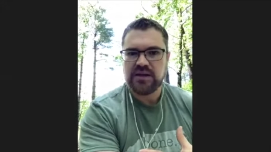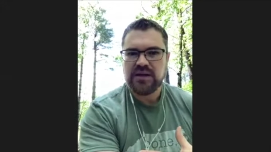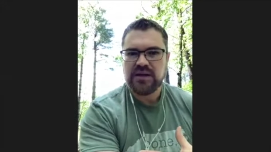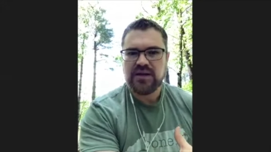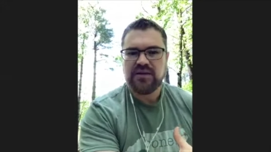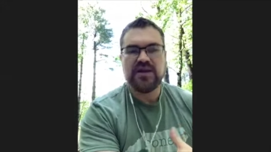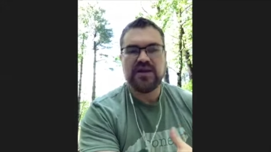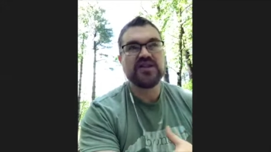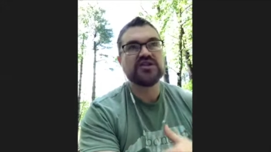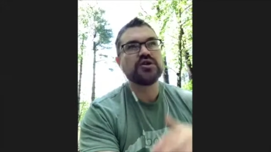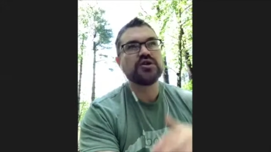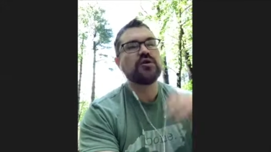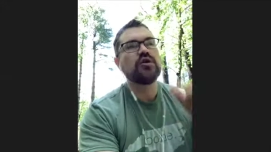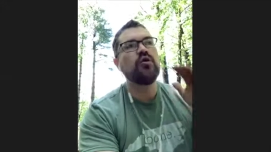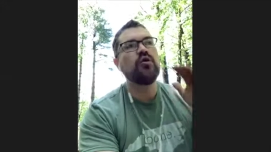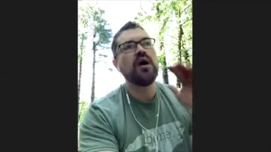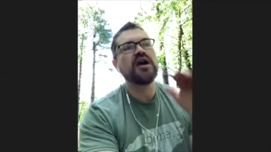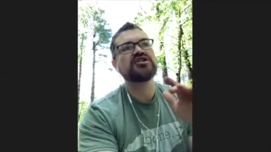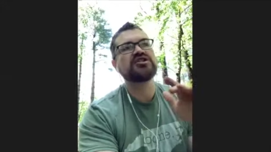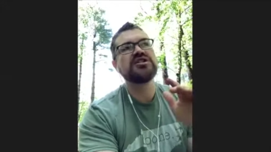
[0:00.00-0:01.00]
These are
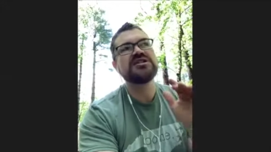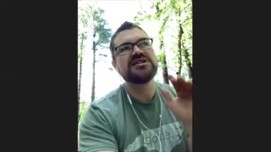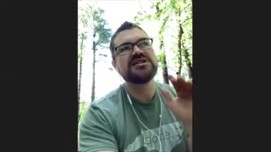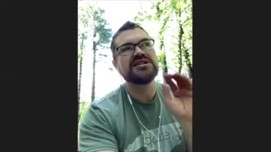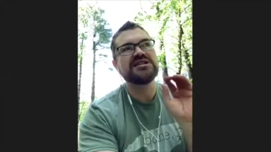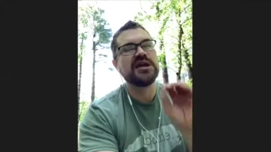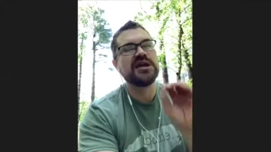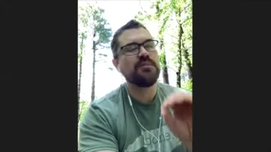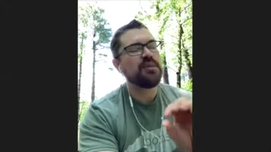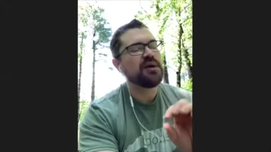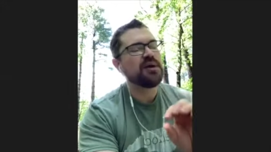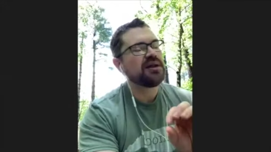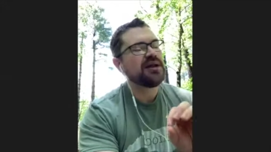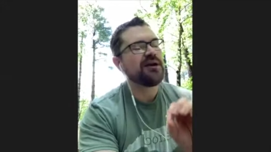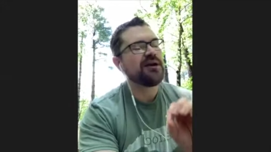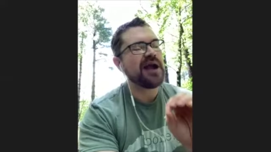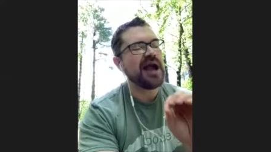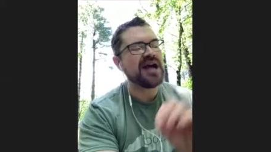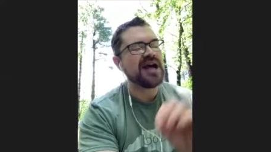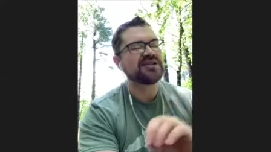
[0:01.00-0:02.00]
questions that typically
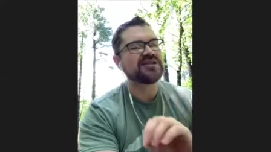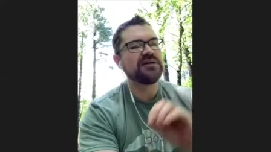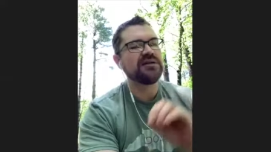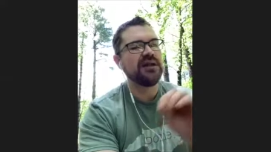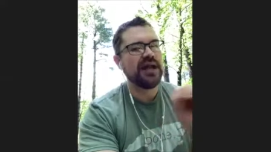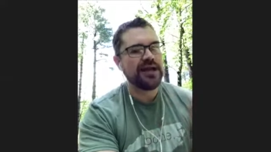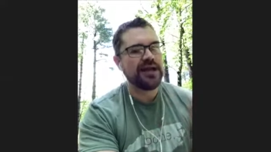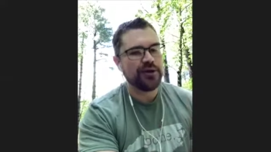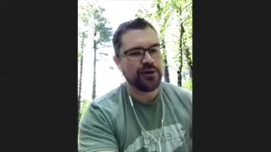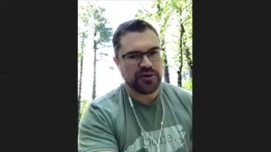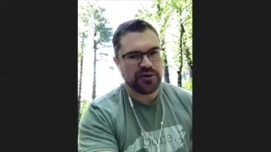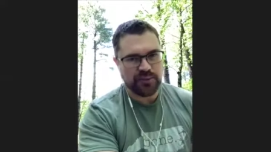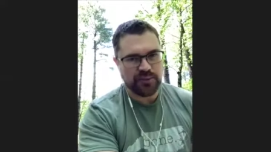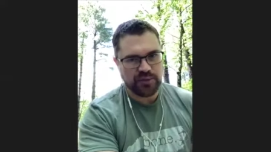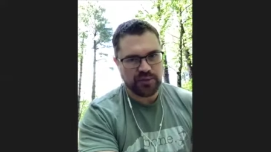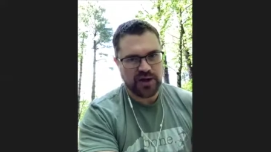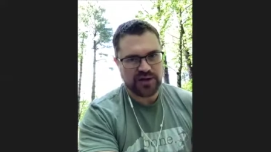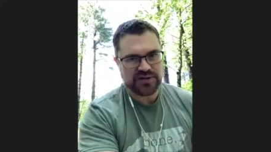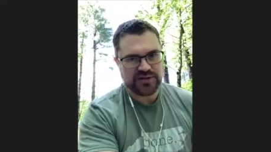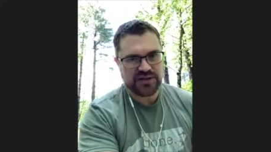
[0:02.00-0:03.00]
are asked later in the
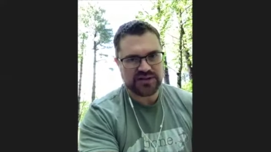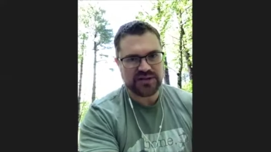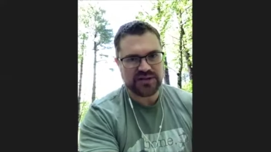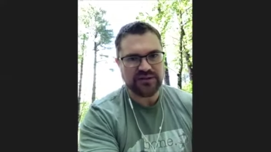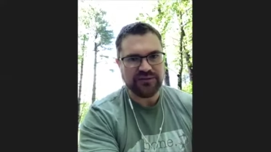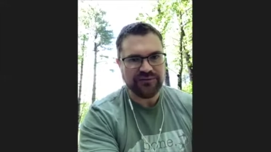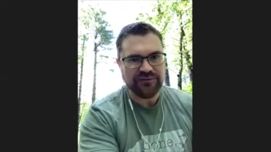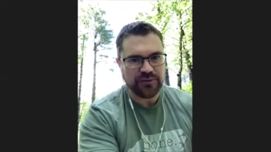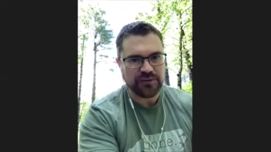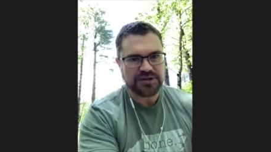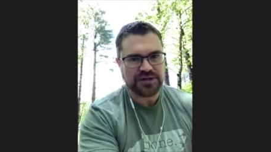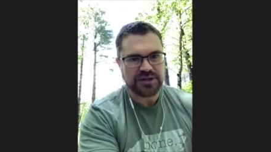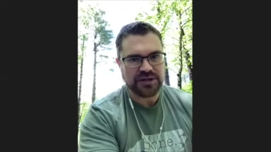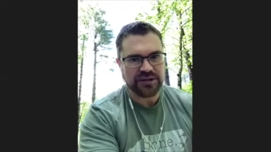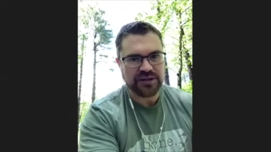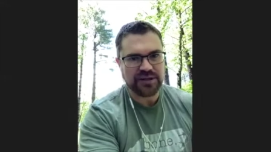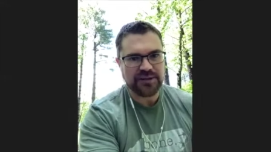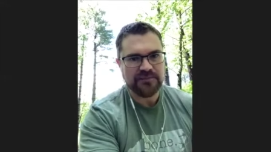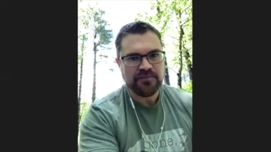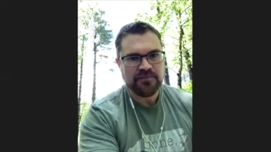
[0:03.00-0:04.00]
process,
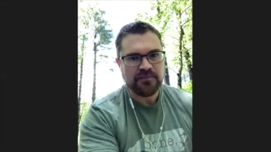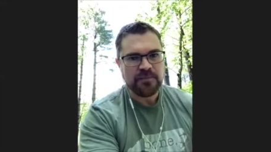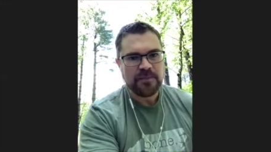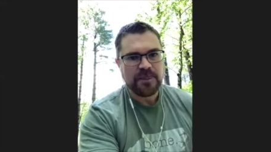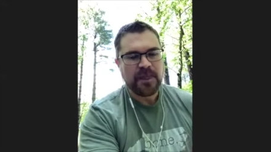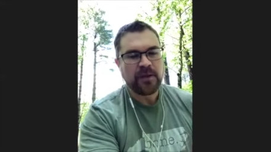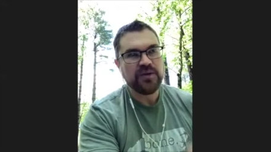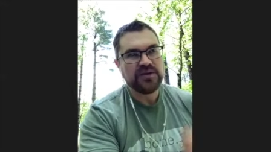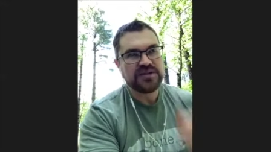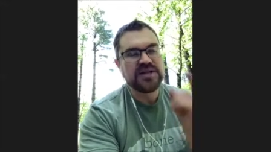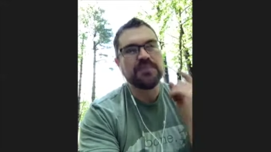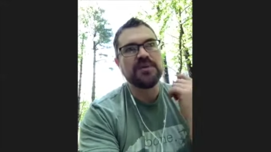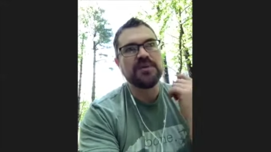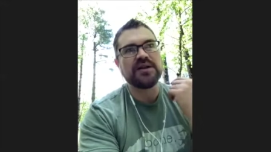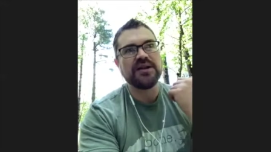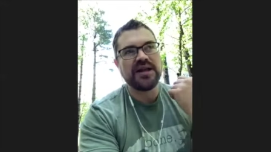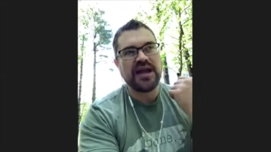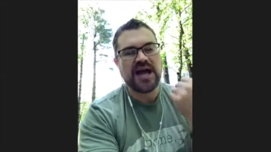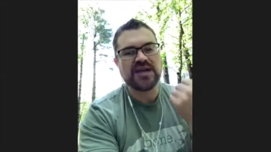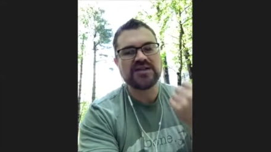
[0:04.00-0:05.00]
unfortunately we
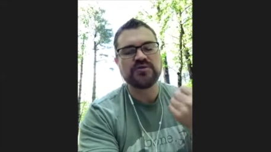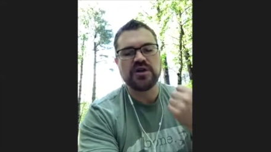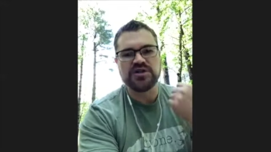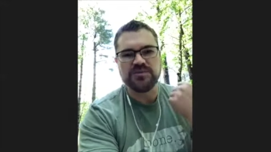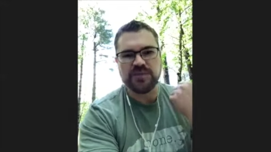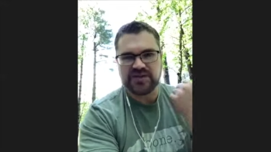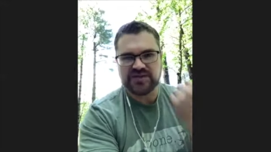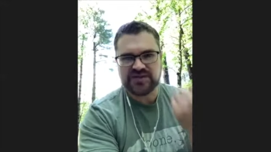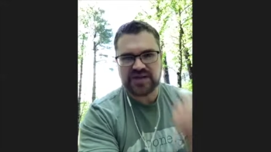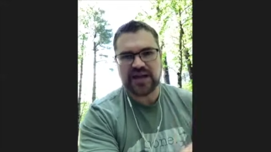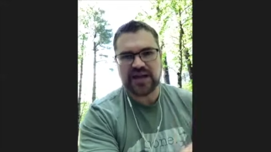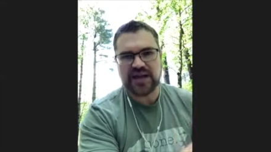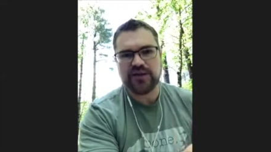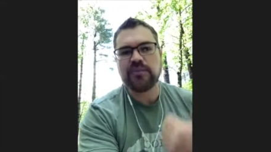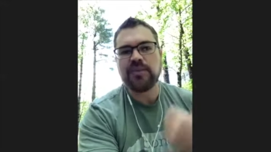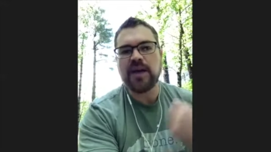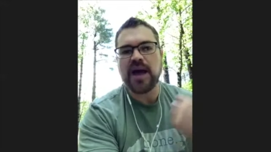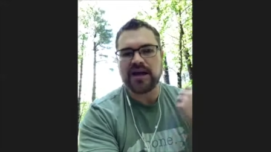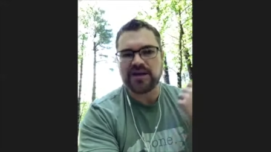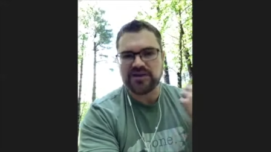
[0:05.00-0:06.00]
typically ask questions about salary
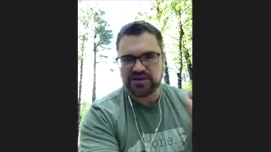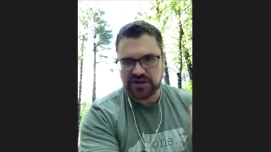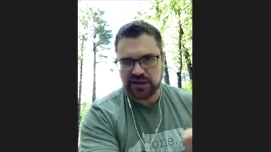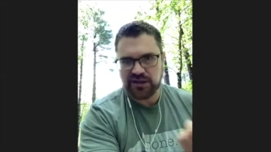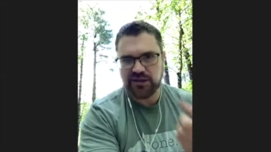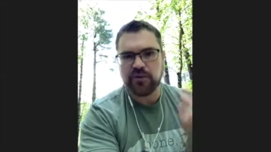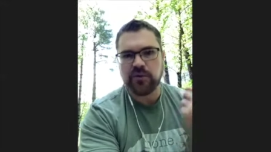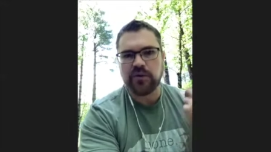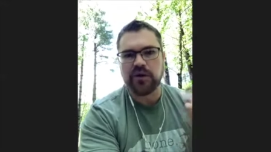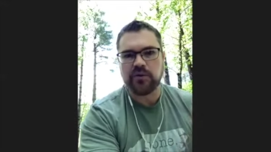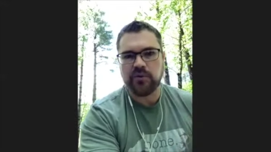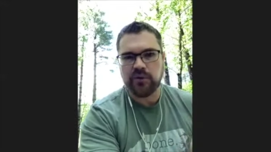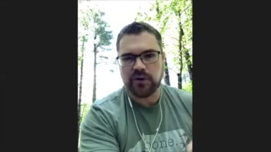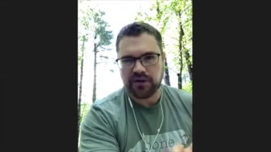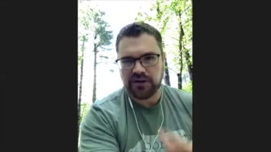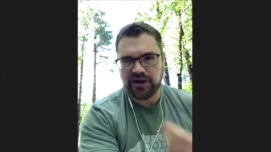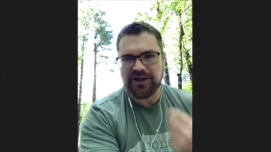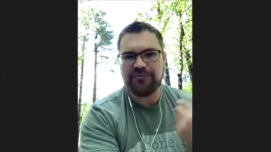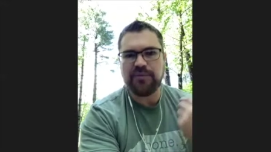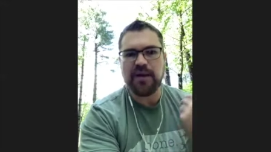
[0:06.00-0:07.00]
package, telework,
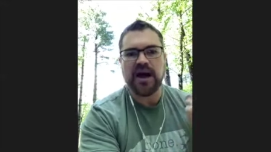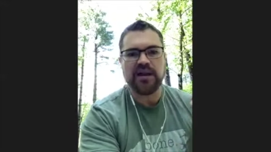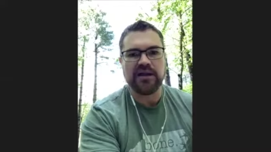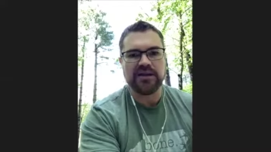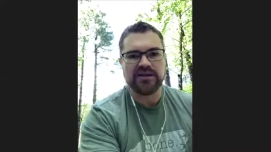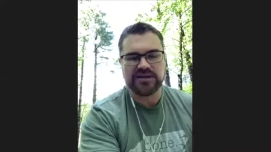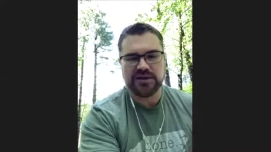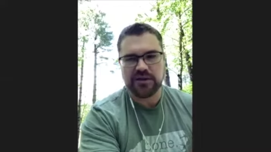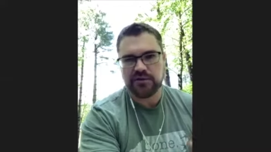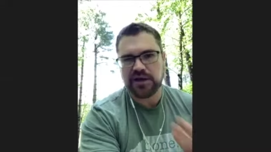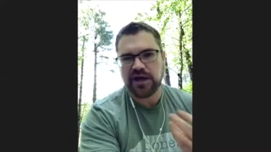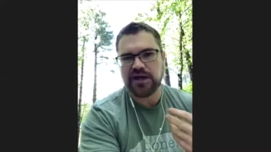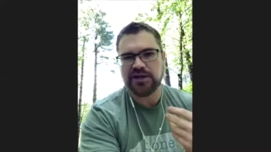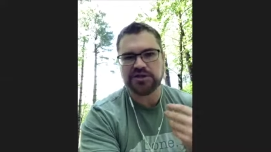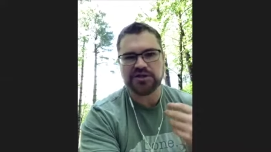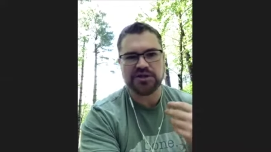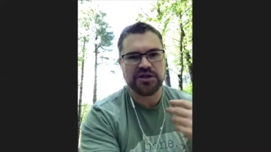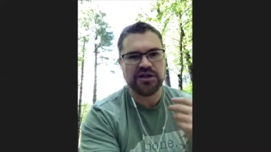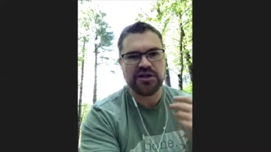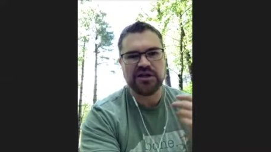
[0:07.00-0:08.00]
work-life balance,
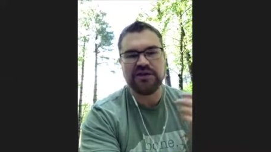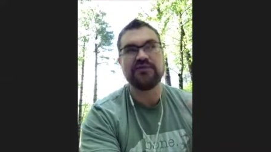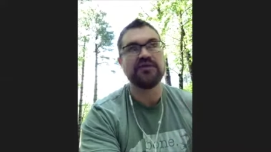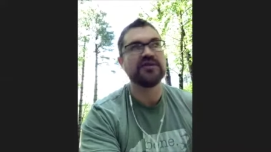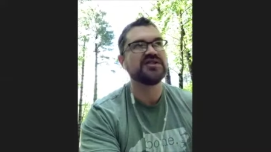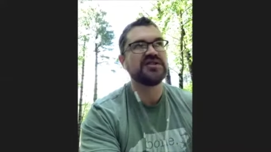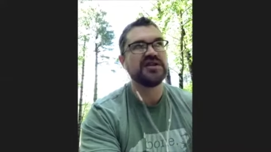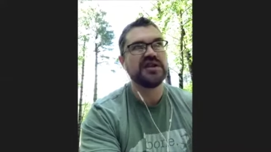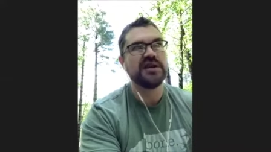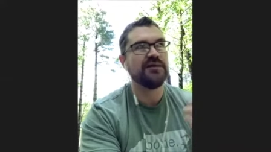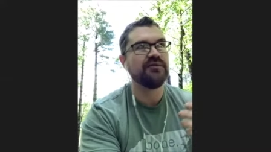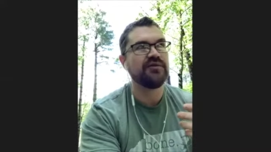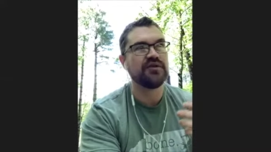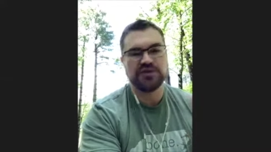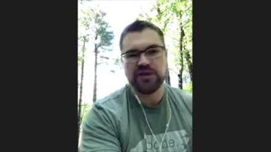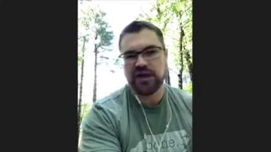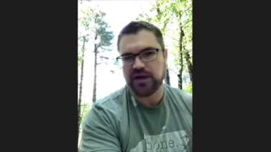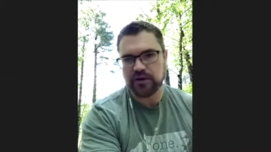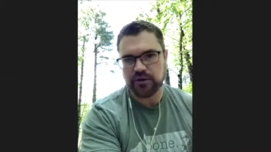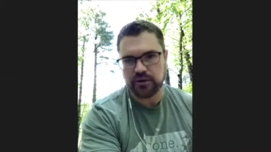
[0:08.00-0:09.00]
location, and if the city if there's a
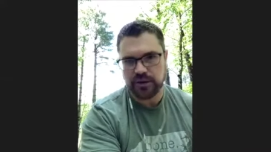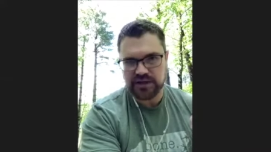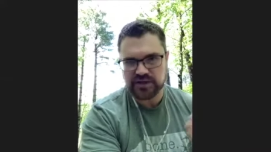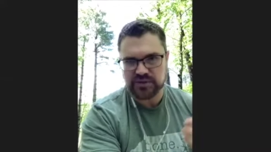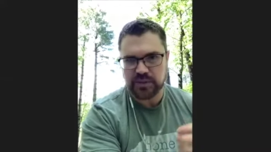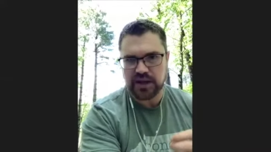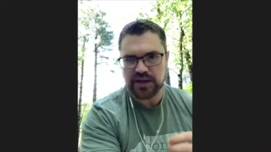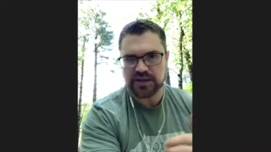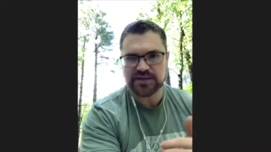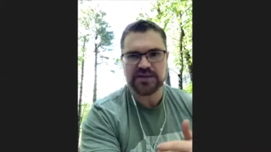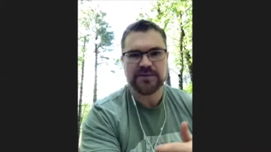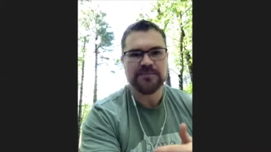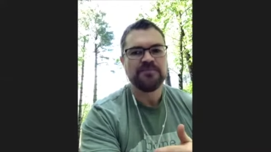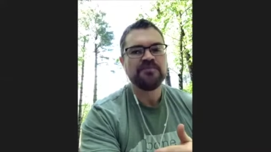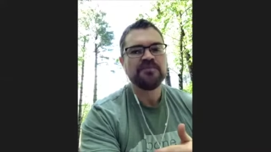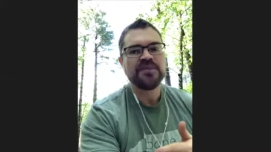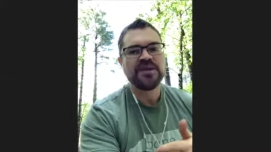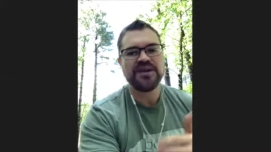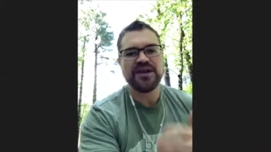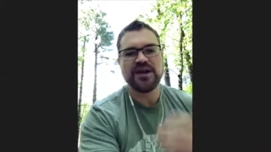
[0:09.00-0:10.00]
lot of green space.
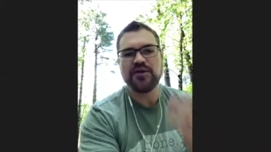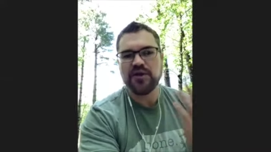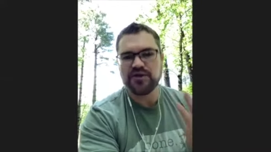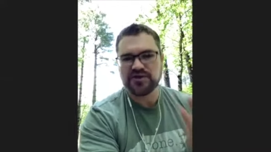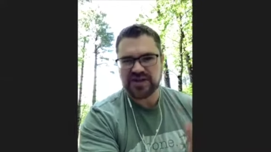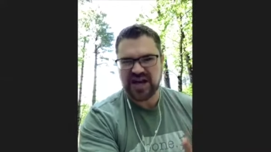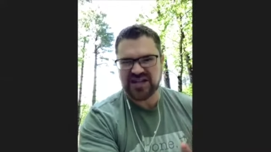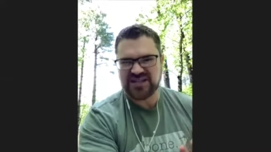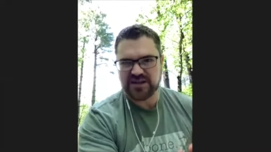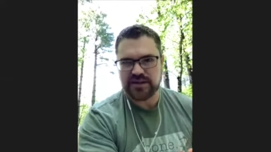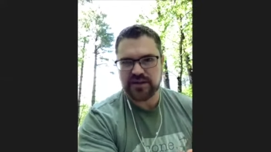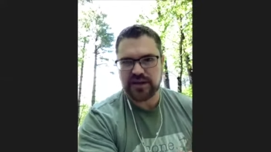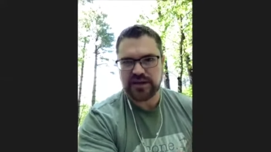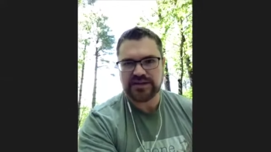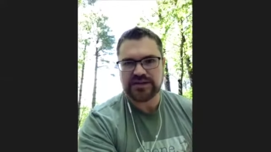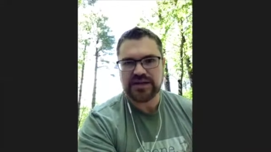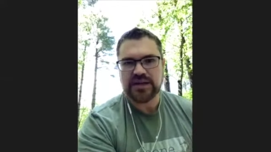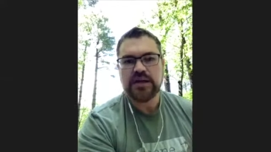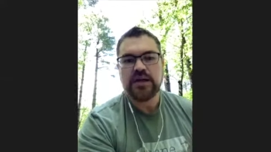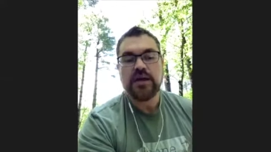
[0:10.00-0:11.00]
You know, those kinds of things.